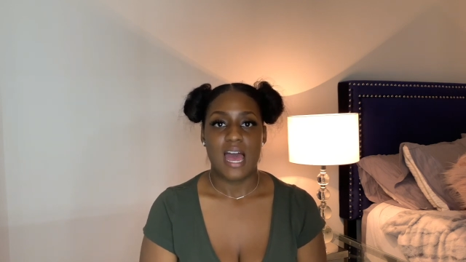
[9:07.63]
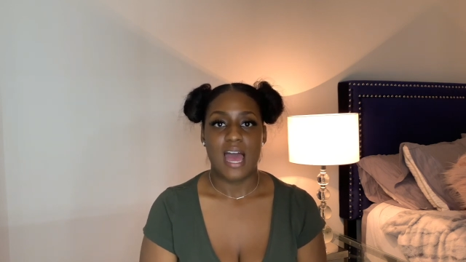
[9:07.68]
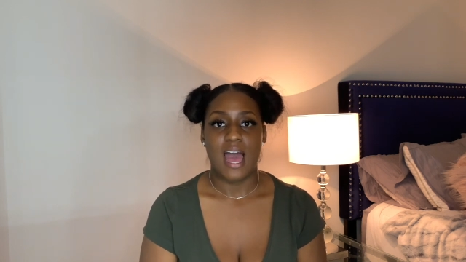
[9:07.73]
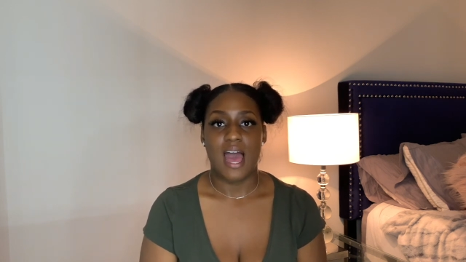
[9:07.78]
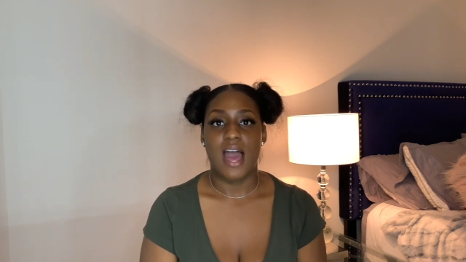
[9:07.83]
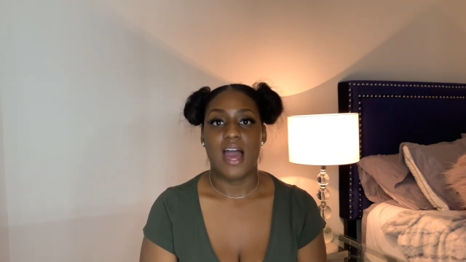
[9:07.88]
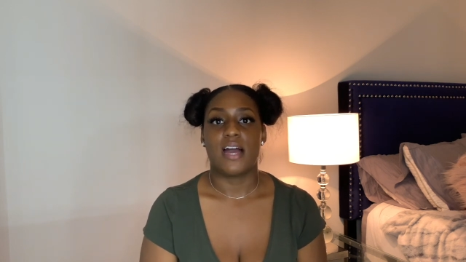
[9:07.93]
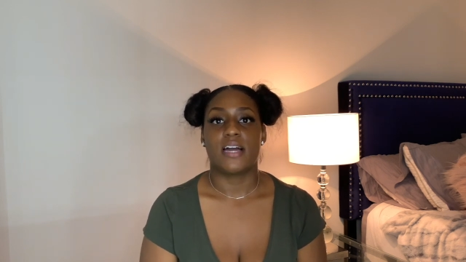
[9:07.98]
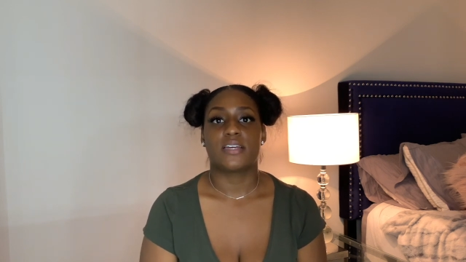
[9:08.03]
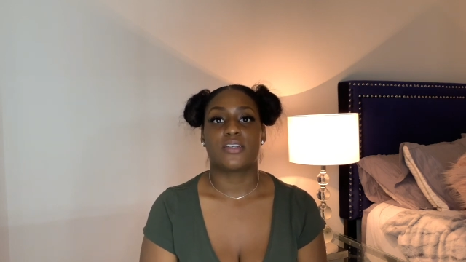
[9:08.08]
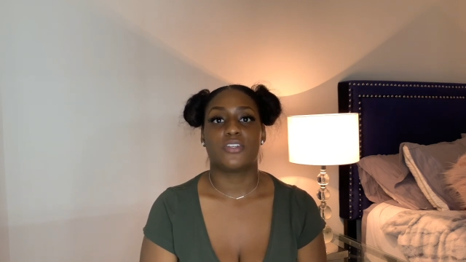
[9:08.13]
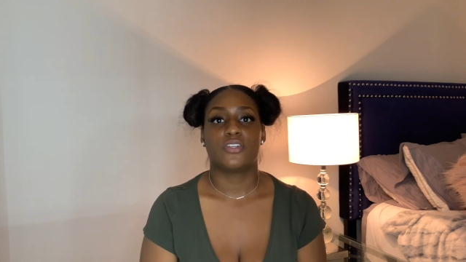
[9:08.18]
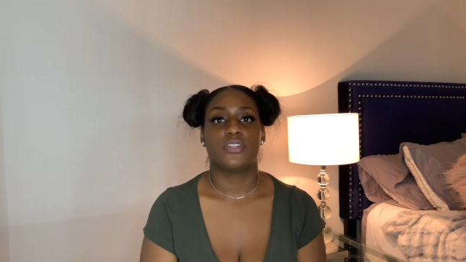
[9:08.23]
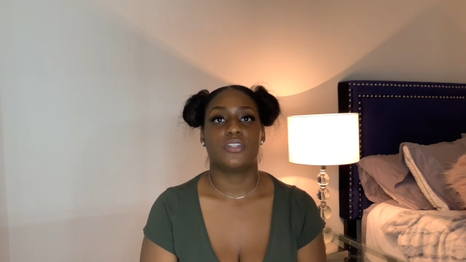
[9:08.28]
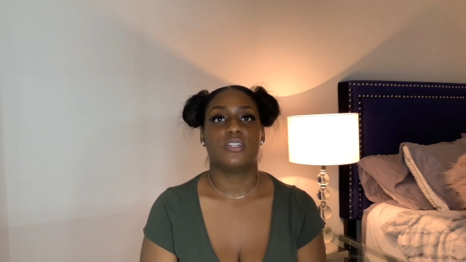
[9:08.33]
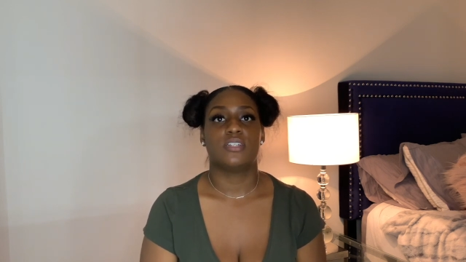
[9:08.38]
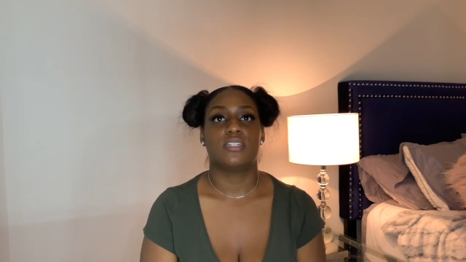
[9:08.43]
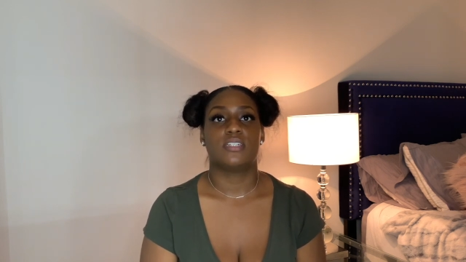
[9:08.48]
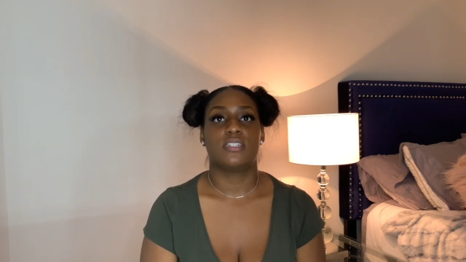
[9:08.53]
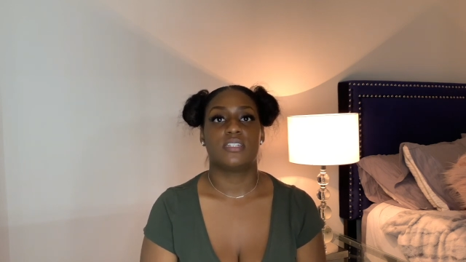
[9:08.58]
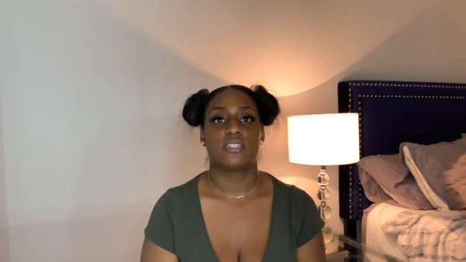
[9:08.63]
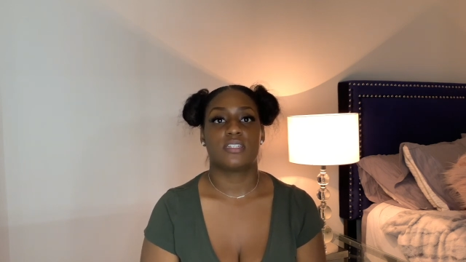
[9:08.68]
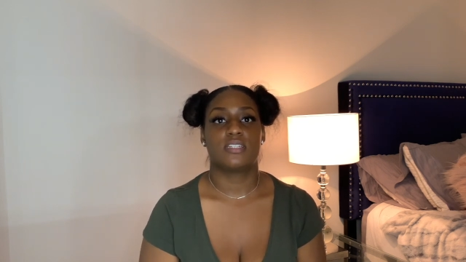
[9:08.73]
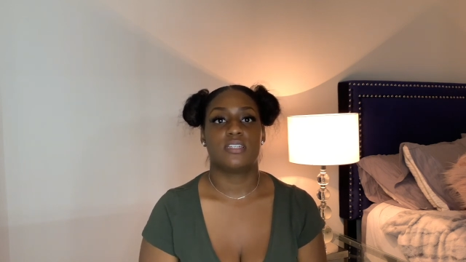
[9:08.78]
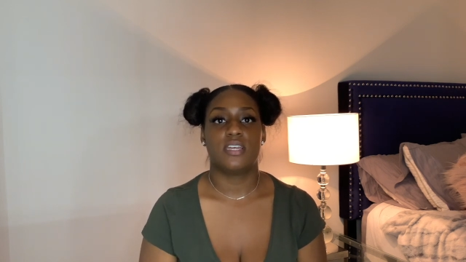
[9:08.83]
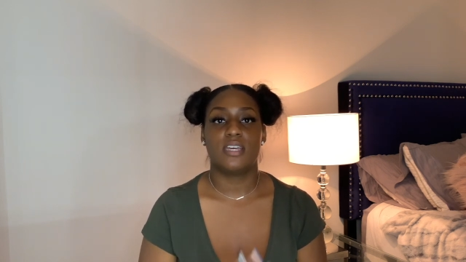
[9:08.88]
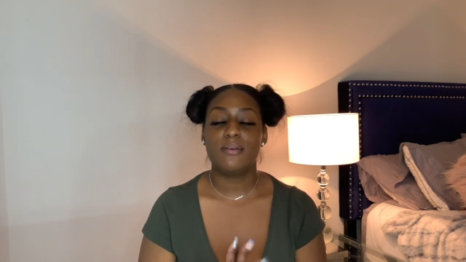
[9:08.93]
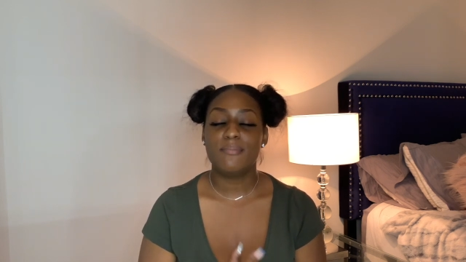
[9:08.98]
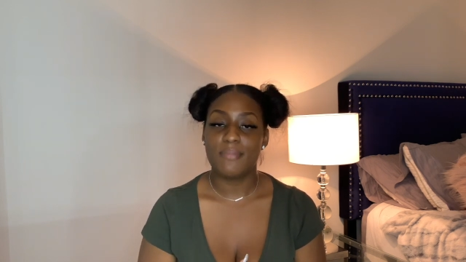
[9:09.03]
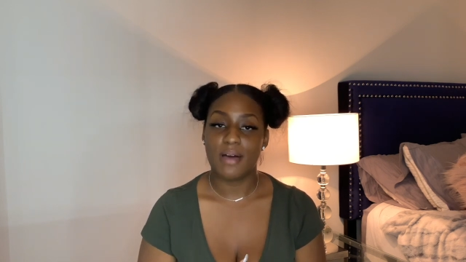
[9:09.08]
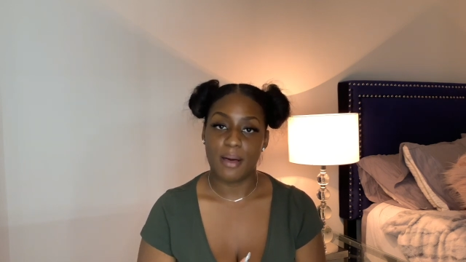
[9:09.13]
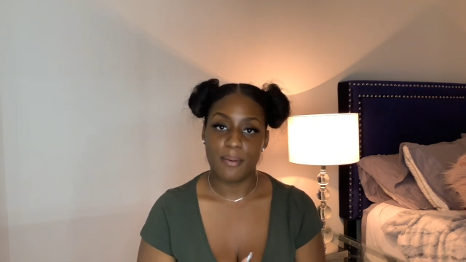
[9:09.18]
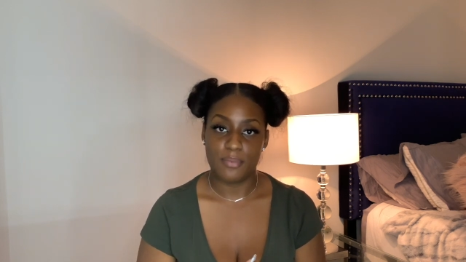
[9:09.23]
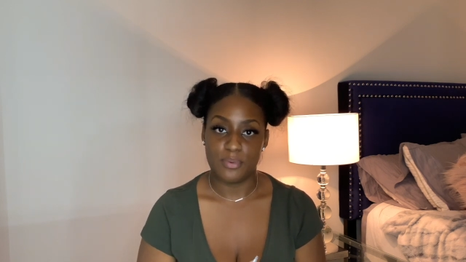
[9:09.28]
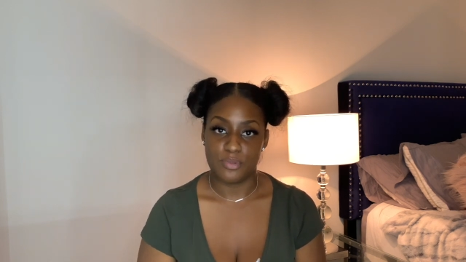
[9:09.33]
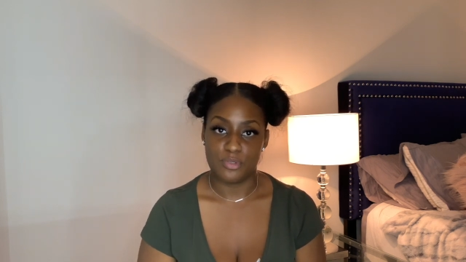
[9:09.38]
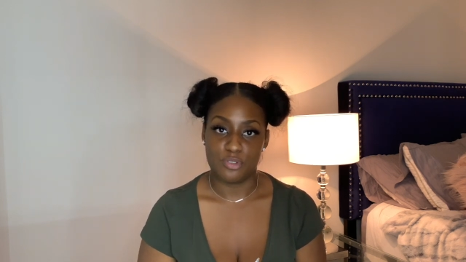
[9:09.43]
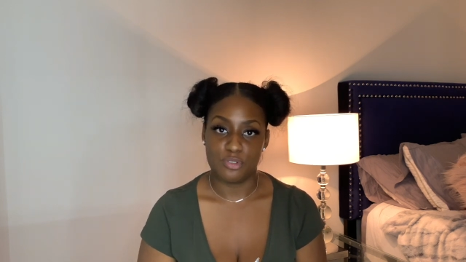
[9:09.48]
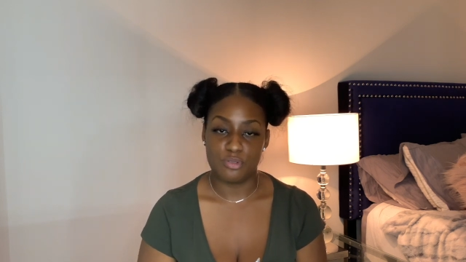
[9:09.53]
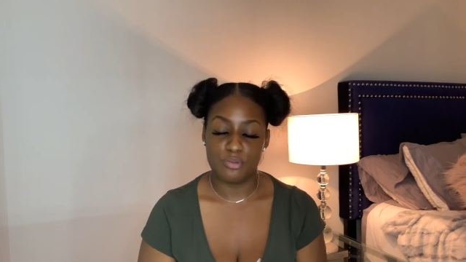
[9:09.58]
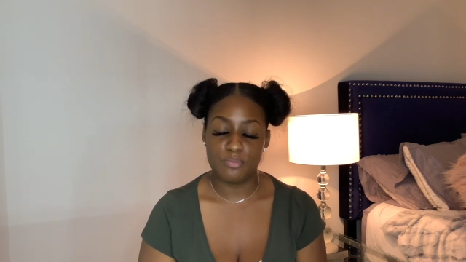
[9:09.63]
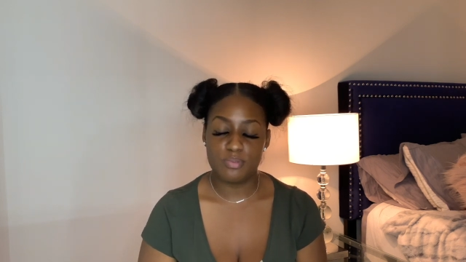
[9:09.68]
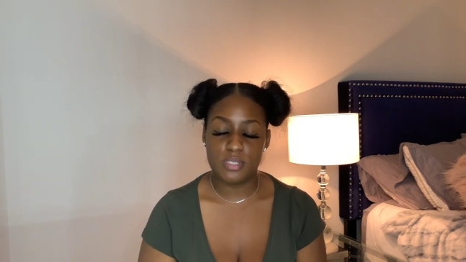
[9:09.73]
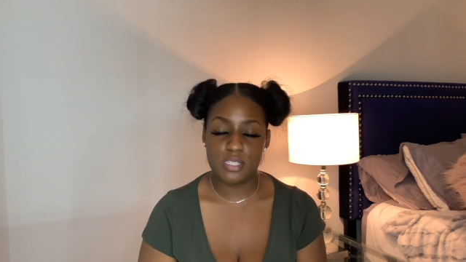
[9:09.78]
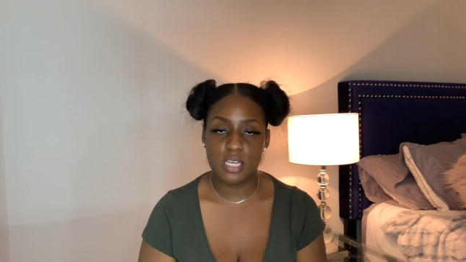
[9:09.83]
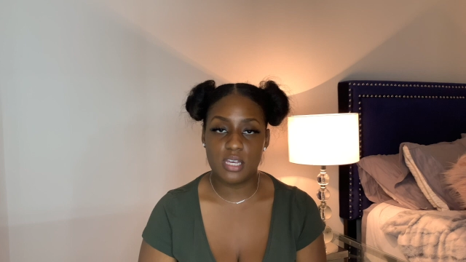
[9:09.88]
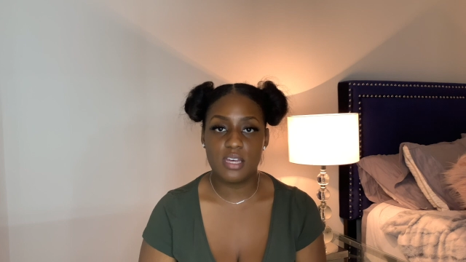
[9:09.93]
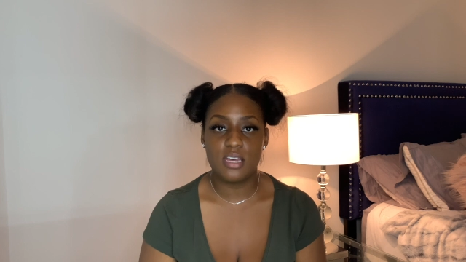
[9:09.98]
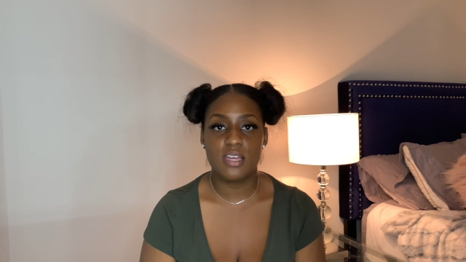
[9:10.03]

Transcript: I could keep my boobs.